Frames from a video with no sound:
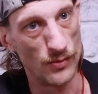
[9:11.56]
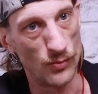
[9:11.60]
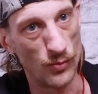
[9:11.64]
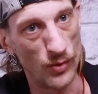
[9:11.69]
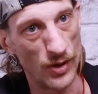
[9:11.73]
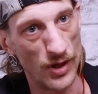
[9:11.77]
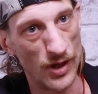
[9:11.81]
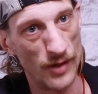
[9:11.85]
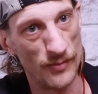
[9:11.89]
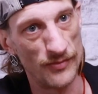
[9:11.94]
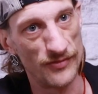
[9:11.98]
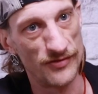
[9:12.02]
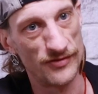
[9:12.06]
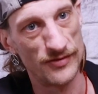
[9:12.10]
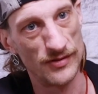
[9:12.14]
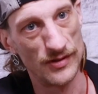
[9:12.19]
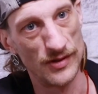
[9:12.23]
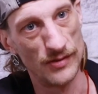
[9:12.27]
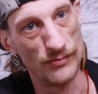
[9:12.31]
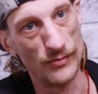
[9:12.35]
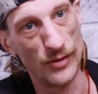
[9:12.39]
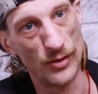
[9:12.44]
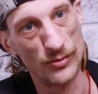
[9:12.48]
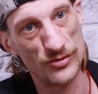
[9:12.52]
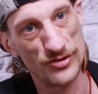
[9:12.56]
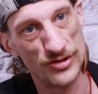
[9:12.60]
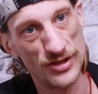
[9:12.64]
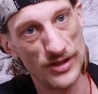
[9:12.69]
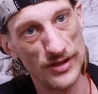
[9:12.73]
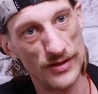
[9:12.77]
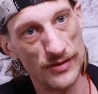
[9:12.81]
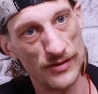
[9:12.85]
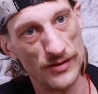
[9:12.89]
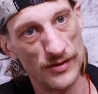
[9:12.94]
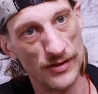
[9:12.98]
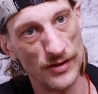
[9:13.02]
worms, and
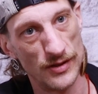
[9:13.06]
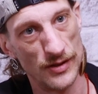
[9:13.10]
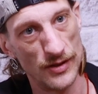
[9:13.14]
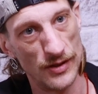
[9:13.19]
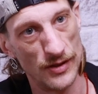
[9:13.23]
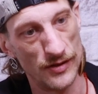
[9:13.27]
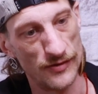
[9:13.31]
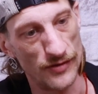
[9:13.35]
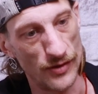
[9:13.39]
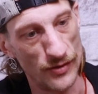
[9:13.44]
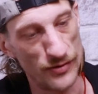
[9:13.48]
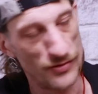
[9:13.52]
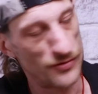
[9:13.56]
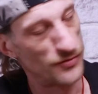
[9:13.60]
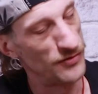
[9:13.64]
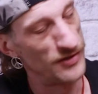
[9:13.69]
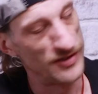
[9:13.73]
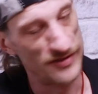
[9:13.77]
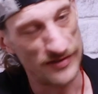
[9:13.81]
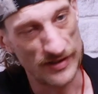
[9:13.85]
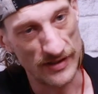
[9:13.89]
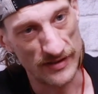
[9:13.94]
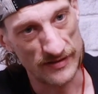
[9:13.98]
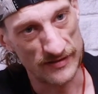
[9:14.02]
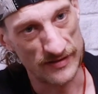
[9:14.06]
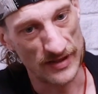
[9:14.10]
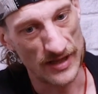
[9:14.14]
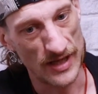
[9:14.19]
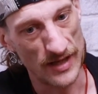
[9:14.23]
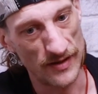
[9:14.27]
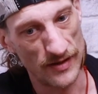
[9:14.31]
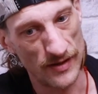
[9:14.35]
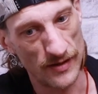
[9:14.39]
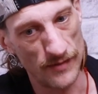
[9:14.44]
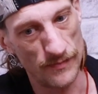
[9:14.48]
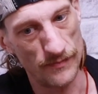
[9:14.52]
mulching. Those three things
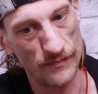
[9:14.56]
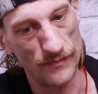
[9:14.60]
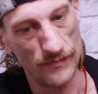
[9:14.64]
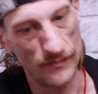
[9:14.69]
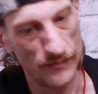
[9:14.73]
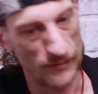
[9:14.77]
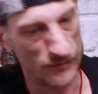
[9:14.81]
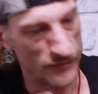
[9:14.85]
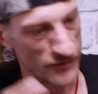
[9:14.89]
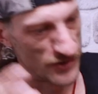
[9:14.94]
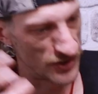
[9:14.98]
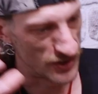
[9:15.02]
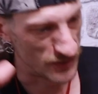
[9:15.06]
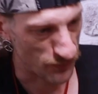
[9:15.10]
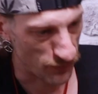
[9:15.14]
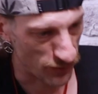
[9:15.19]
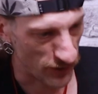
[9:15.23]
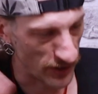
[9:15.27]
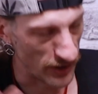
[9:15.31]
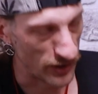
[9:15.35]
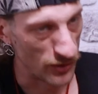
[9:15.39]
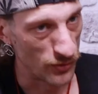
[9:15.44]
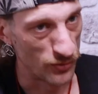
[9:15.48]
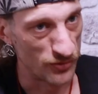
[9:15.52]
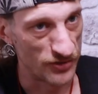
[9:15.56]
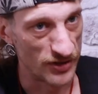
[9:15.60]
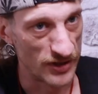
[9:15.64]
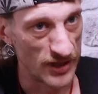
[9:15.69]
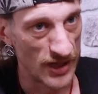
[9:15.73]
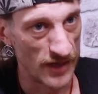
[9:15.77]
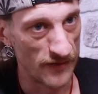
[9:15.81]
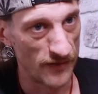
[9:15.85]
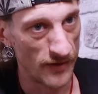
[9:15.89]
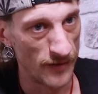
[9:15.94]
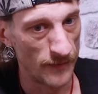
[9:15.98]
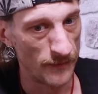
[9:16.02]
together just bring it all
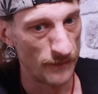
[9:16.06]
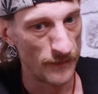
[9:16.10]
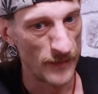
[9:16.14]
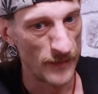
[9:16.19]
together.